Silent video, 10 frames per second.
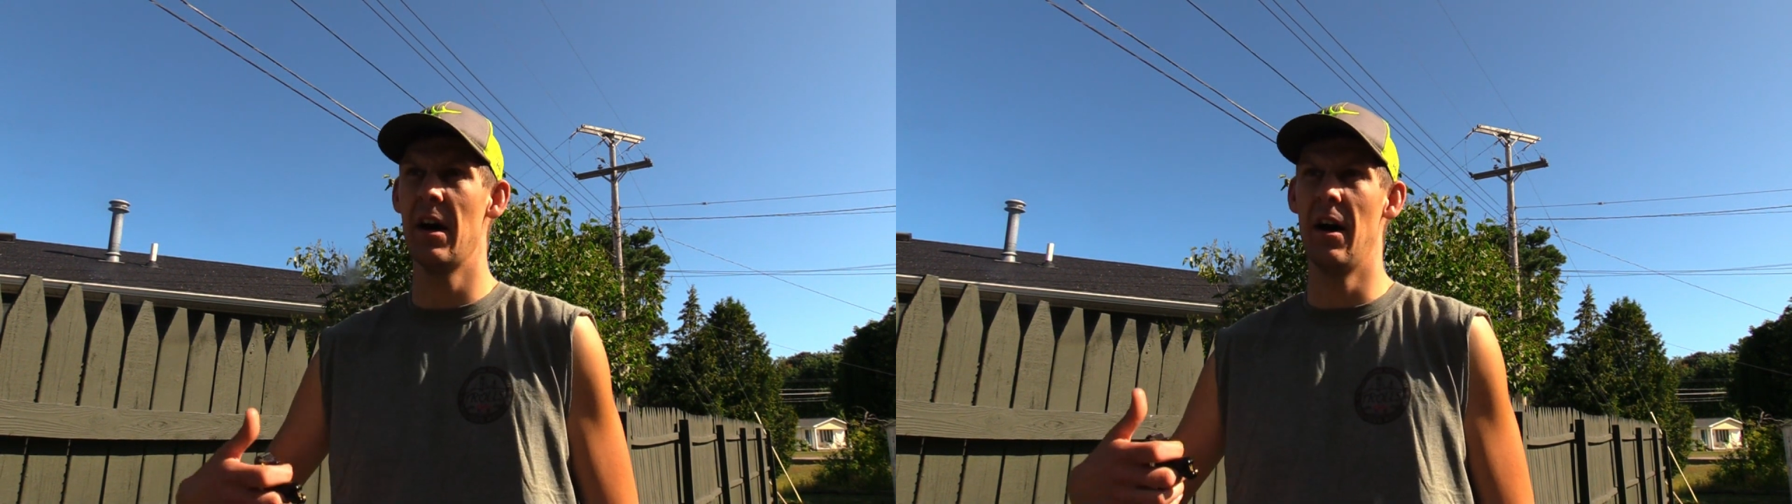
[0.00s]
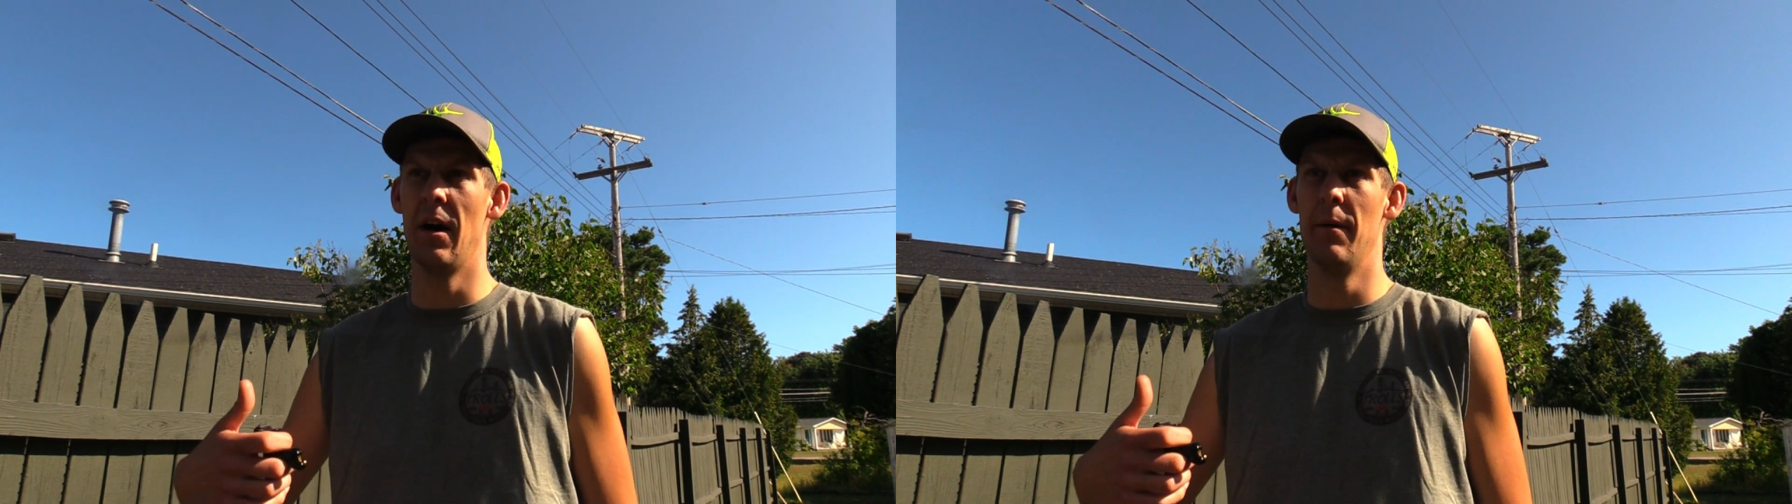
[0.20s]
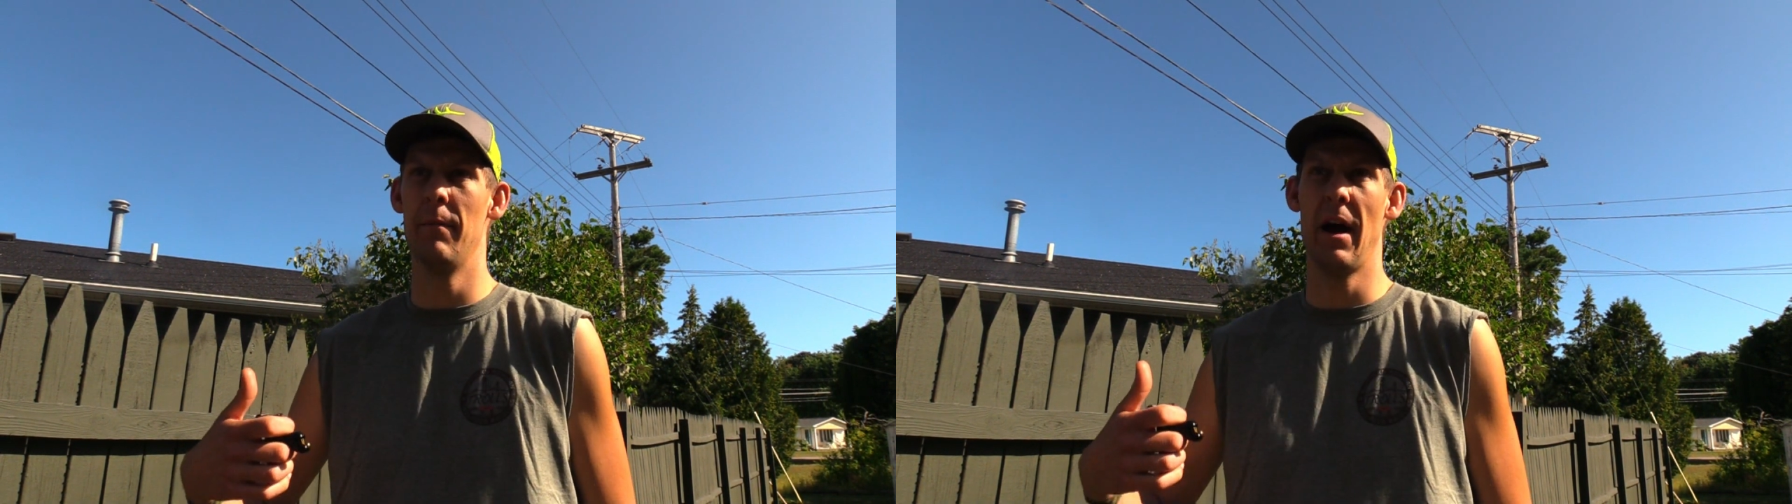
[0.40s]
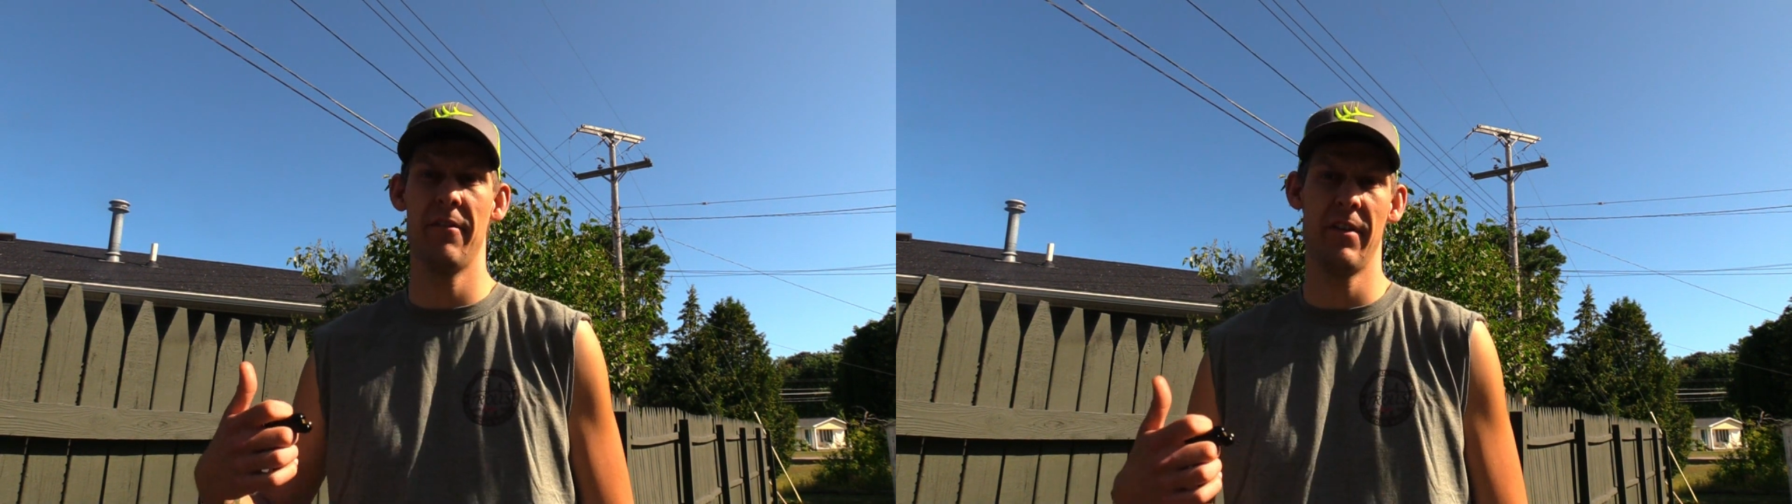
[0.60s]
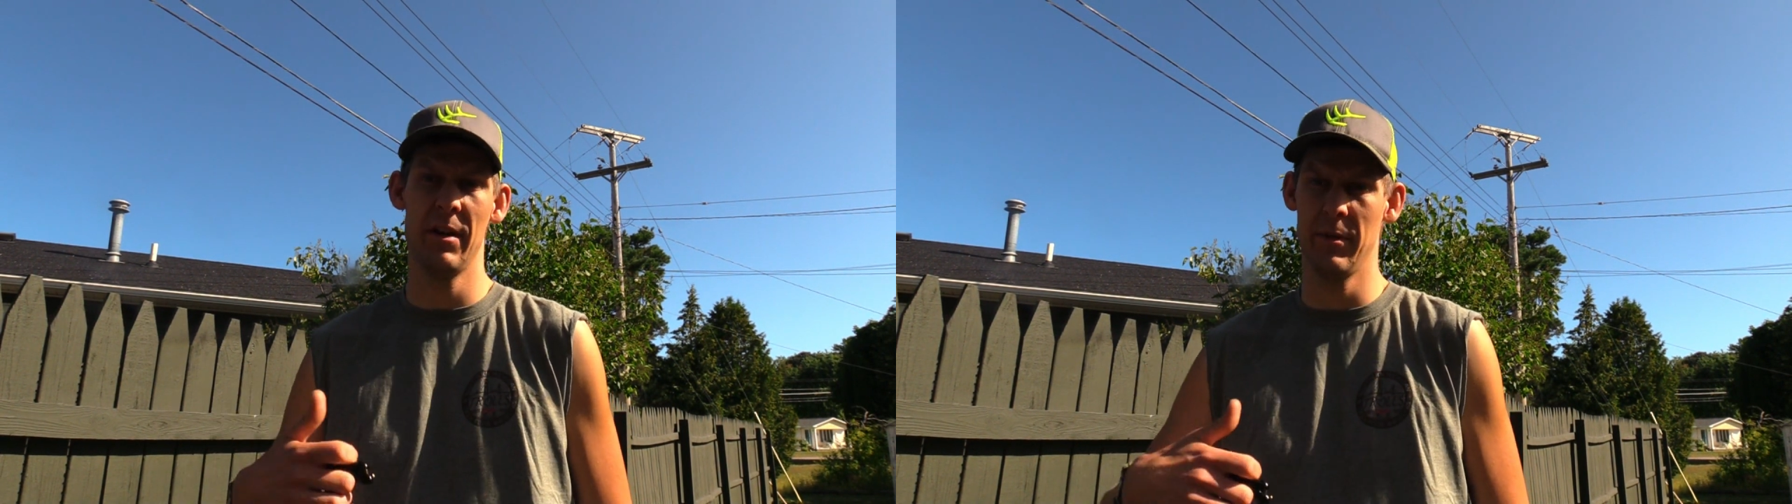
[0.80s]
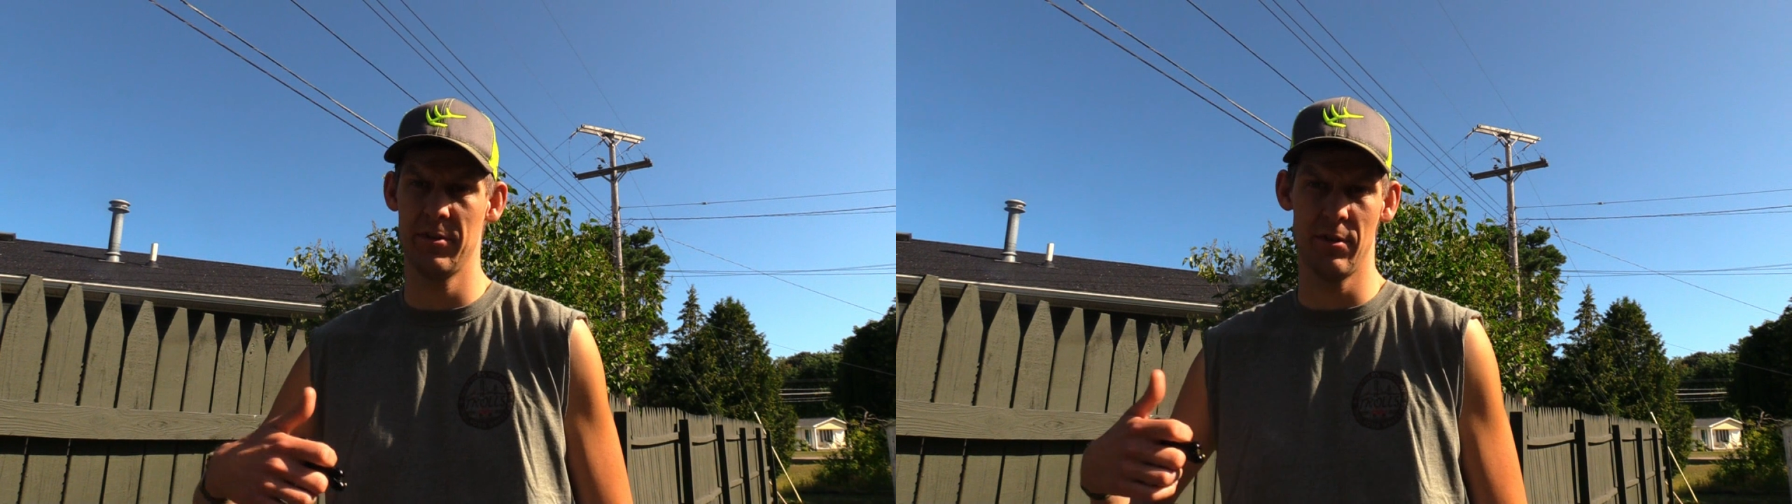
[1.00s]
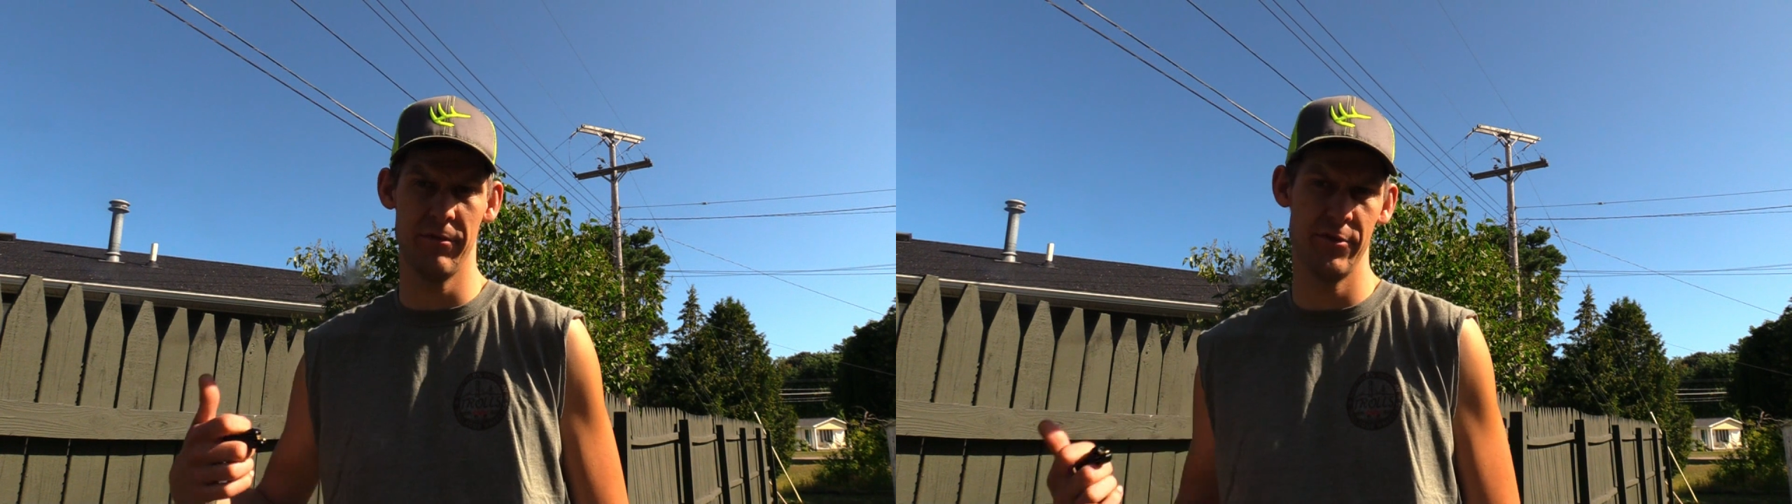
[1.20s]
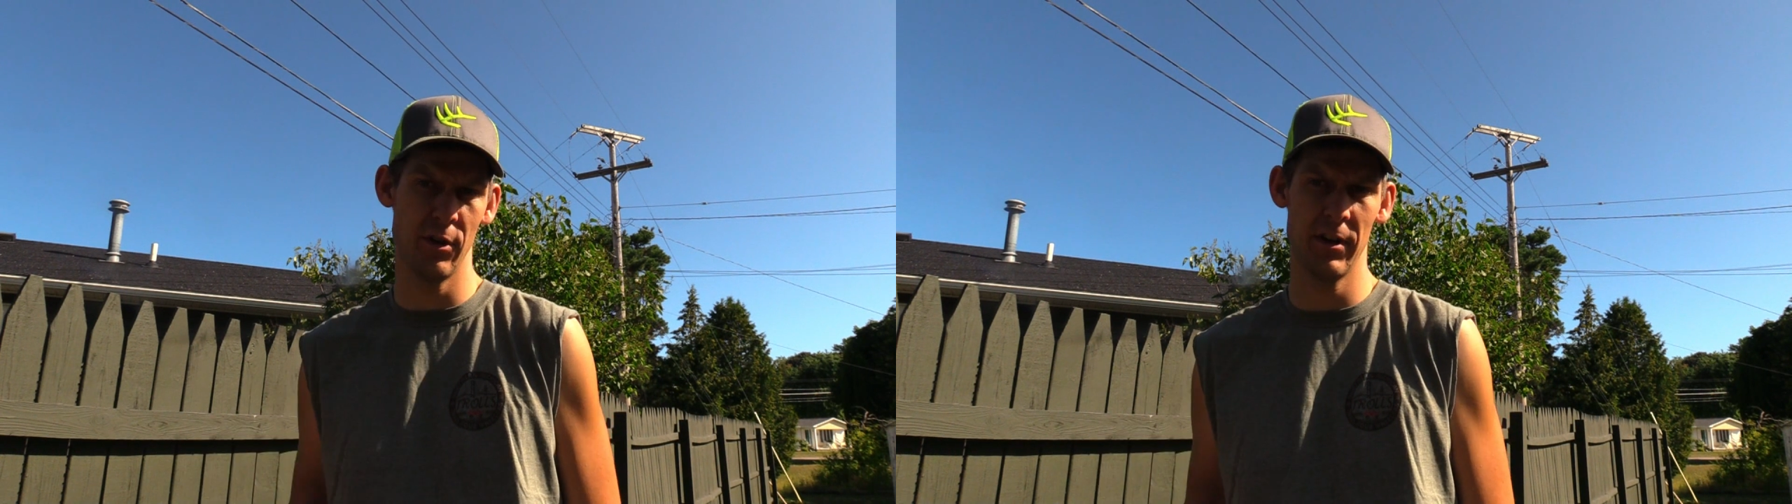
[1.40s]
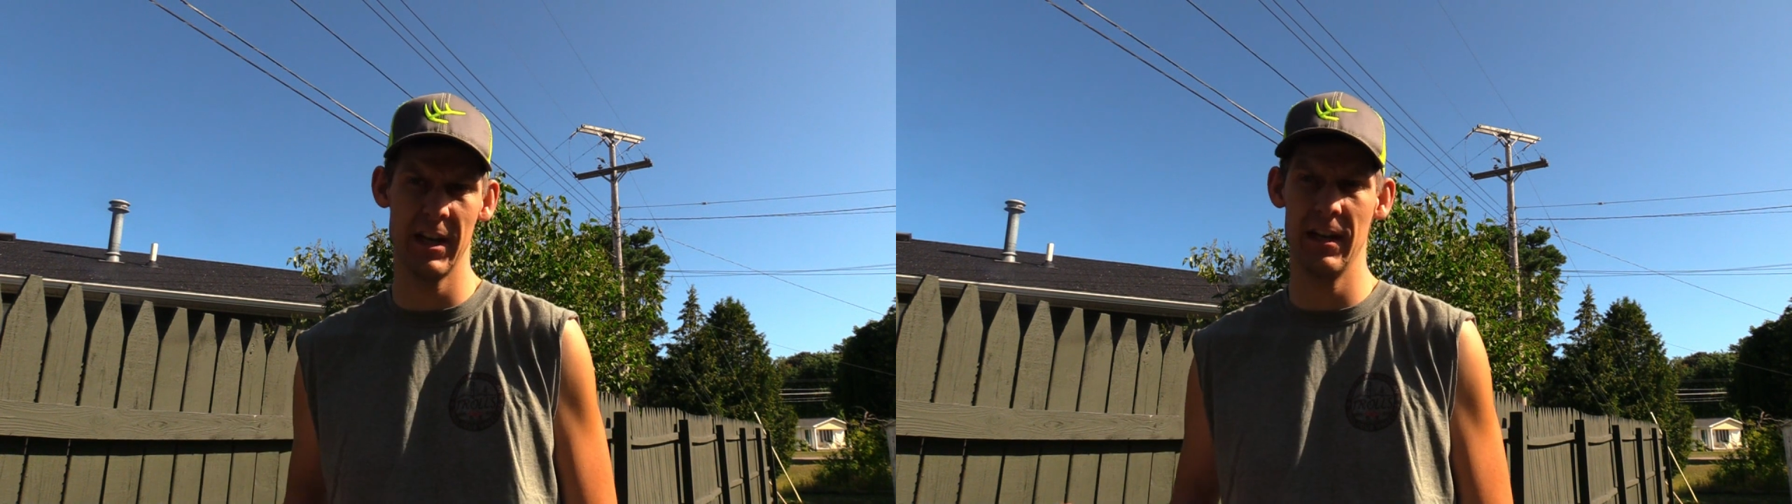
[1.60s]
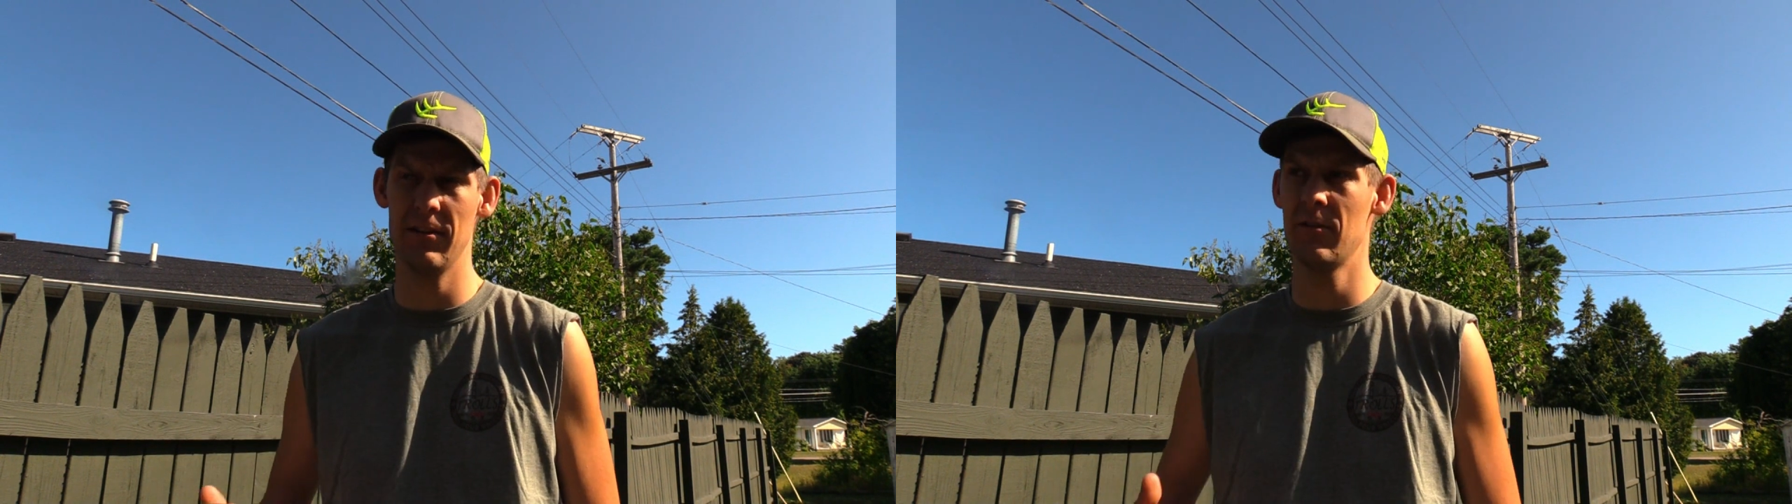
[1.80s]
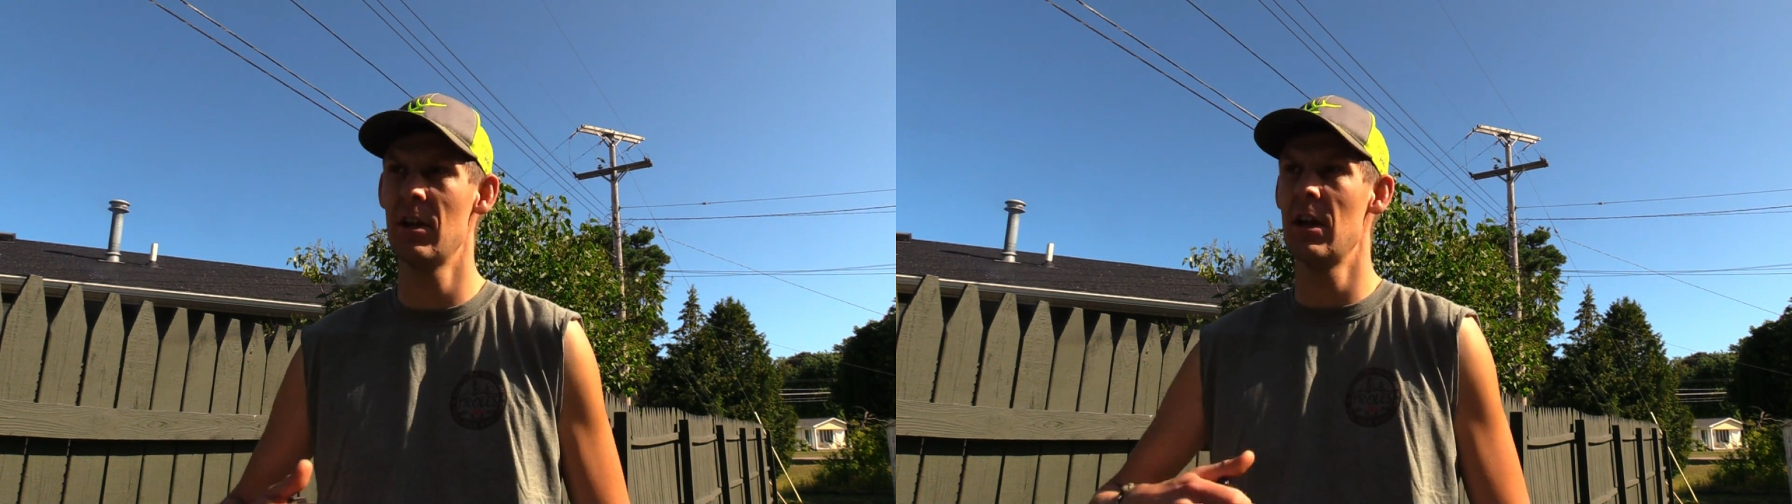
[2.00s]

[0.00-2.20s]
I find myself jerking